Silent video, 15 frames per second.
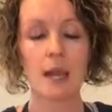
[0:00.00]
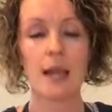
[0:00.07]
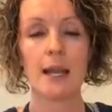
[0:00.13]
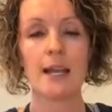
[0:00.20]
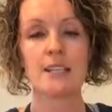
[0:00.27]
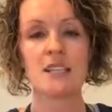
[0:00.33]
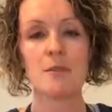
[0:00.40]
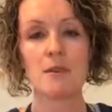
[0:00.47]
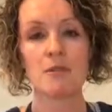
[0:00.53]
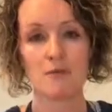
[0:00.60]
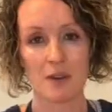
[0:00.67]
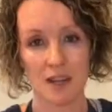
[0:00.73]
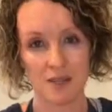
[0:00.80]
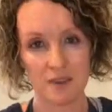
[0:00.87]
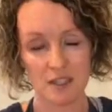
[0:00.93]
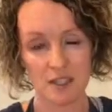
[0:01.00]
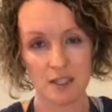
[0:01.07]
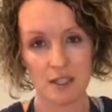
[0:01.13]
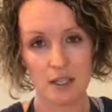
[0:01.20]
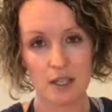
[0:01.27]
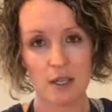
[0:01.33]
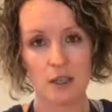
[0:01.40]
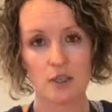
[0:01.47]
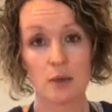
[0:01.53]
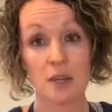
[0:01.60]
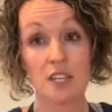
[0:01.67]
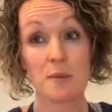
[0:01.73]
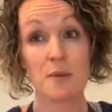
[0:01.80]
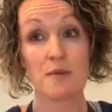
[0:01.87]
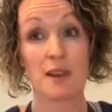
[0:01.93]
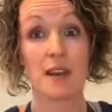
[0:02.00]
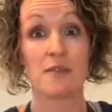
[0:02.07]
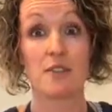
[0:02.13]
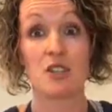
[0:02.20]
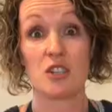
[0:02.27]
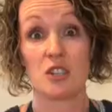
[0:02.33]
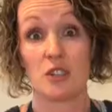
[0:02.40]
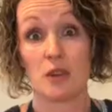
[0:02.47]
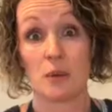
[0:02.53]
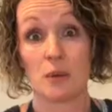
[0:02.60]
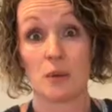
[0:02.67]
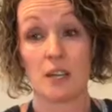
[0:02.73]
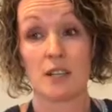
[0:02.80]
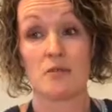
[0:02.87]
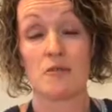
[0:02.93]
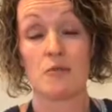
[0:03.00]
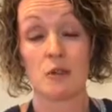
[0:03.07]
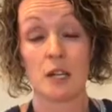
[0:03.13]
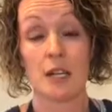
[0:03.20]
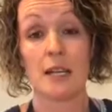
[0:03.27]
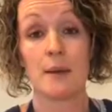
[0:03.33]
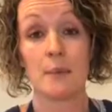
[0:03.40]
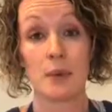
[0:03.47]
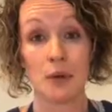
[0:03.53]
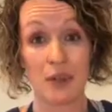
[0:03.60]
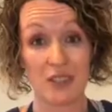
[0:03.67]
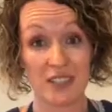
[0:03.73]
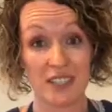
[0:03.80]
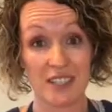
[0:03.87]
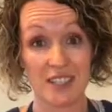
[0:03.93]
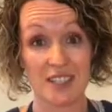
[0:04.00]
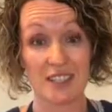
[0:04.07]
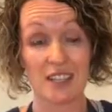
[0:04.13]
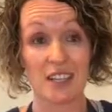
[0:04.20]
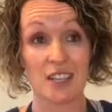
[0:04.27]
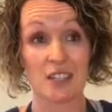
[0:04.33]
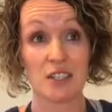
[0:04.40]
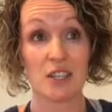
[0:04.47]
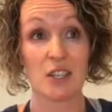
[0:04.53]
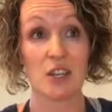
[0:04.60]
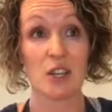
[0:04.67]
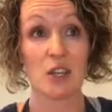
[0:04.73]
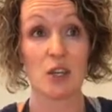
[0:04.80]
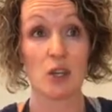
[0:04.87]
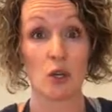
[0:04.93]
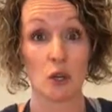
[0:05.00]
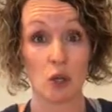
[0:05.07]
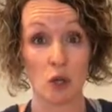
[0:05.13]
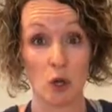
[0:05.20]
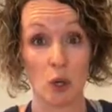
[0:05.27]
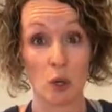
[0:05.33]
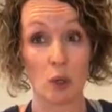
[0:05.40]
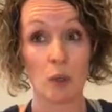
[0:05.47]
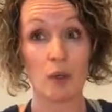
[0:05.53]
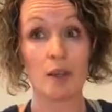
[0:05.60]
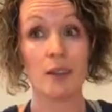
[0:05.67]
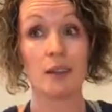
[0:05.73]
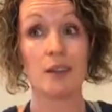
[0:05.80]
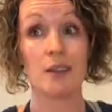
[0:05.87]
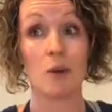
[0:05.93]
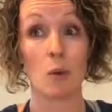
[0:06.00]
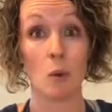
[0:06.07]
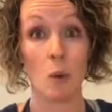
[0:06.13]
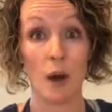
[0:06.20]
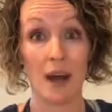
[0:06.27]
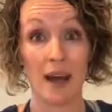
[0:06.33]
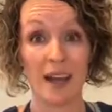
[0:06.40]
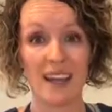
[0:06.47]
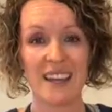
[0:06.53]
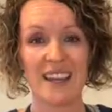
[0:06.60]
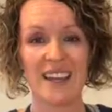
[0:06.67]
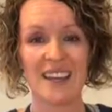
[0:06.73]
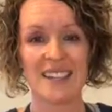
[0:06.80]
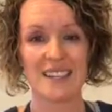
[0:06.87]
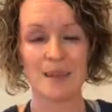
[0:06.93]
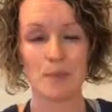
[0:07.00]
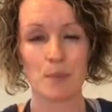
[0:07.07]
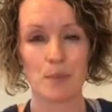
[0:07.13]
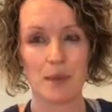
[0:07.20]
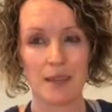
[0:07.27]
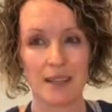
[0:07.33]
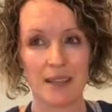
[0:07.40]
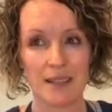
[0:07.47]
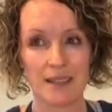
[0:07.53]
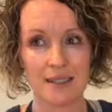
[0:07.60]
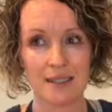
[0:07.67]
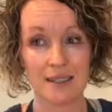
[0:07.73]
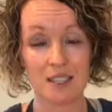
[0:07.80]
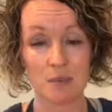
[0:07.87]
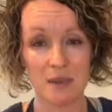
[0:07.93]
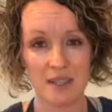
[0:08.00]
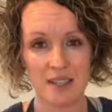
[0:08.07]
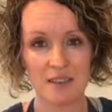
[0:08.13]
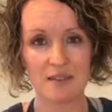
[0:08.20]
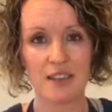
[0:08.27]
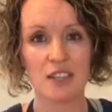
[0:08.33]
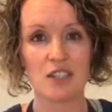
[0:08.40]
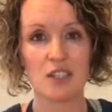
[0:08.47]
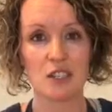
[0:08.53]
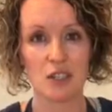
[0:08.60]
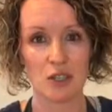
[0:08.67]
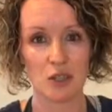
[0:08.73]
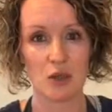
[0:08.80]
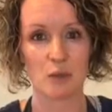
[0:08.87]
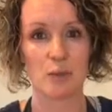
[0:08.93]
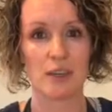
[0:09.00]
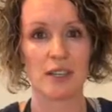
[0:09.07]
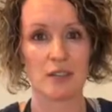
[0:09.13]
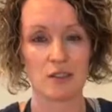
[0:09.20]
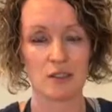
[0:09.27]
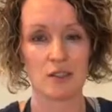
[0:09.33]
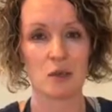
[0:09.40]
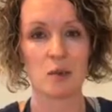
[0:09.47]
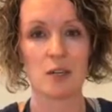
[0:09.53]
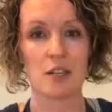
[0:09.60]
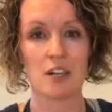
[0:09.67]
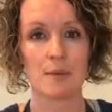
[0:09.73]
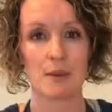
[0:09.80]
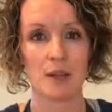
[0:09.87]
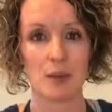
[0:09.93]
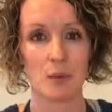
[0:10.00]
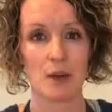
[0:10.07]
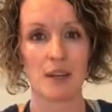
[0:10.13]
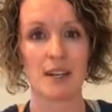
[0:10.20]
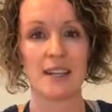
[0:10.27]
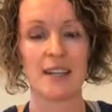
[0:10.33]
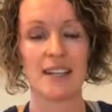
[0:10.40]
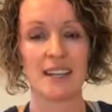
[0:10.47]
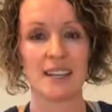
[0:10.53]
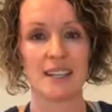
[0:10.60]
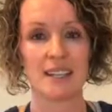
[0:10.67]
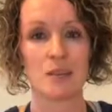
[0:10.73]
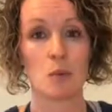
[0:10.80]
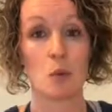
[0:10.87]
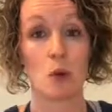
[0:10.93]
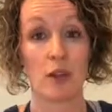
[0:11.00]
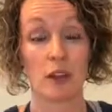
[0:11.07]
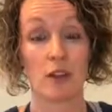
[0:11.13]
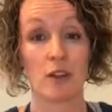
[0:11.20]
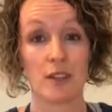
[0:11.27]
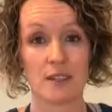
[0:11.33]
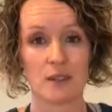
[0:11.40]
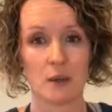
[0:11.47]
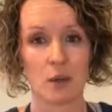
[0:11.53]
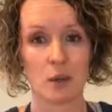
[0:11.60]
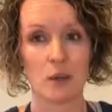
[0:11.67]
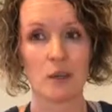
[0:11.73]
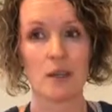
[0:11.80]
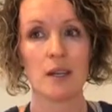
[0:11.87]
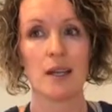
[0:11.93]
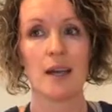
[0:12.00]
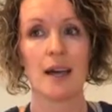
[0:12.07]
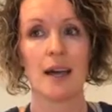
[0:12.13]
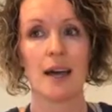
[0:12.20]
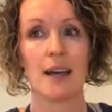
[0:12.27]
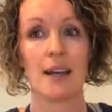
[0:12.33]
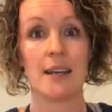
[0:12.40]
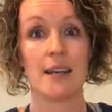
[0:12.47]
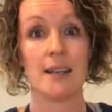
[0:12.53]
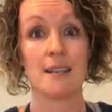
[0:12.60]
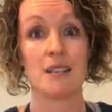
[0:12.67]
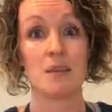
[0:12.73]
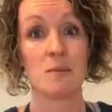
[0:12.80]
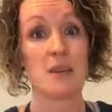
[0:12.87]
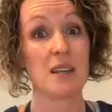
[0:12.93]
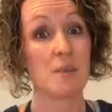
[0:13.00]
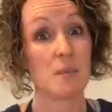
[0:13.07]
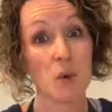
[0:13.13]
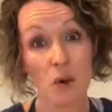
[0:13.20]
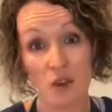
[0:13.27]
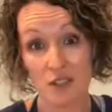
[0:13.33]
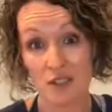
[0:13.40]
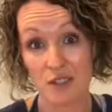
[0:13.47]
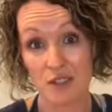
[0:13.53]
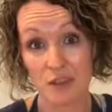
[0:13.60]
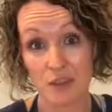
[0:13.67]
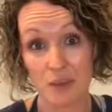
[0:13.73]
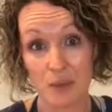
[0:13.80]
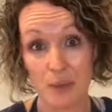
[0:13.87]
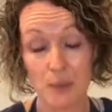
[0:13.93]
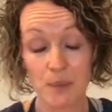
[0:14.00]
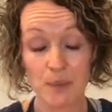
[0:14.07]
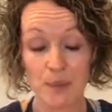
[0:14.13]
It needs to be relevant. So it needs to be relevant to you. It's really important that your goal, your why is specific to you because you are going to be the one that is working on this goal and it needs to be important to you.